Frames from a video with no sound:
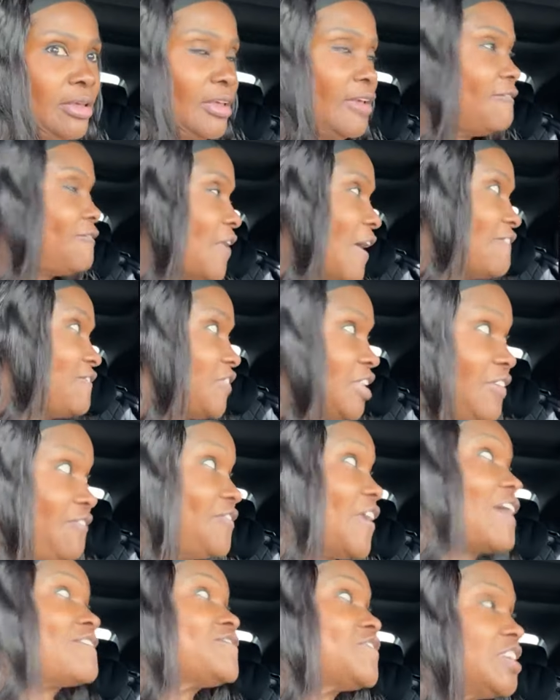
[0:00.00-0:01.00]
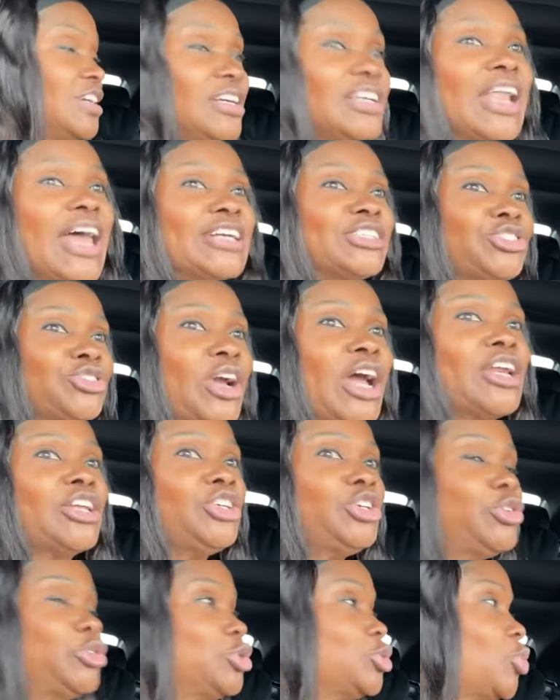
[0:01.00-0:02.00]
If I feel like trying
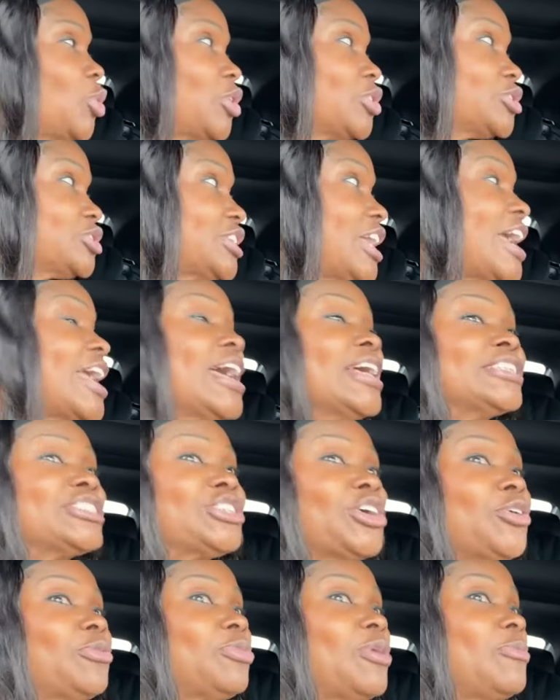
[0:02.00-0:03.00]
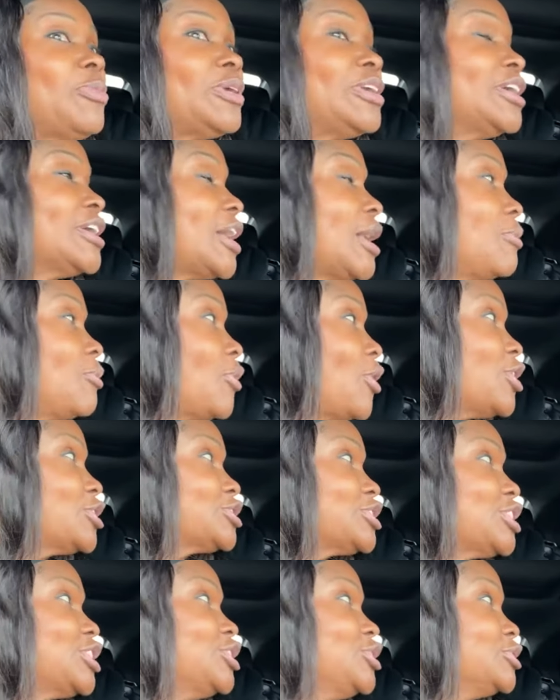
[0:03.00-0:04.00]
to use words, like certain people look up
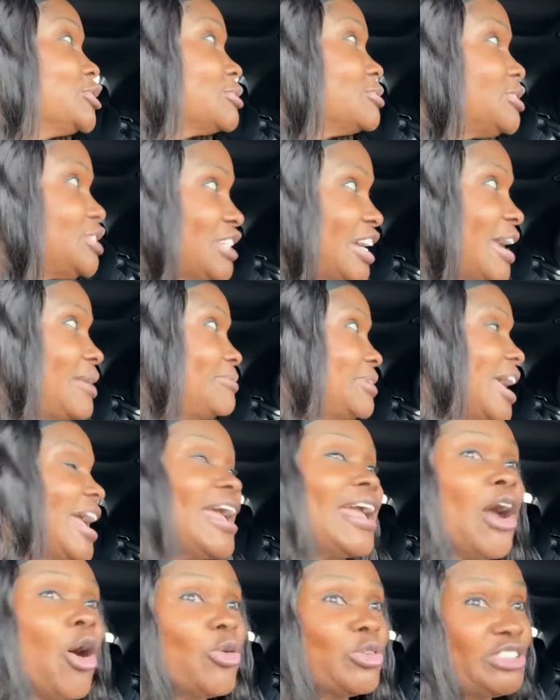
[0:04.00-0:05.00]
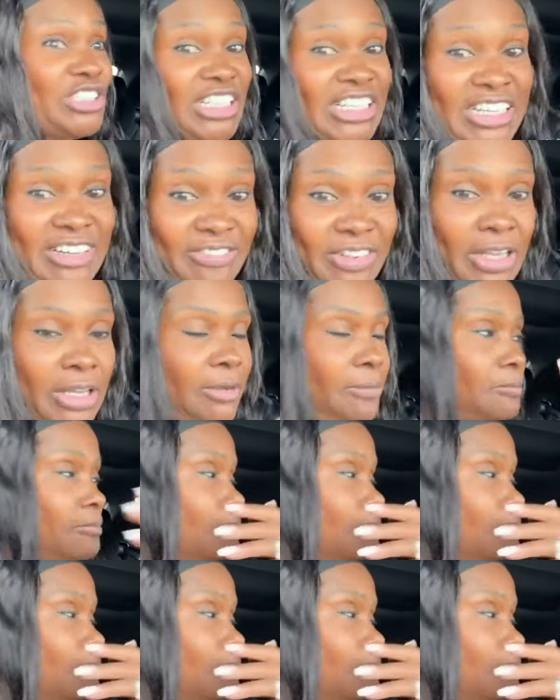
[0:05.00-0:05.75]
words and use them same day on TV.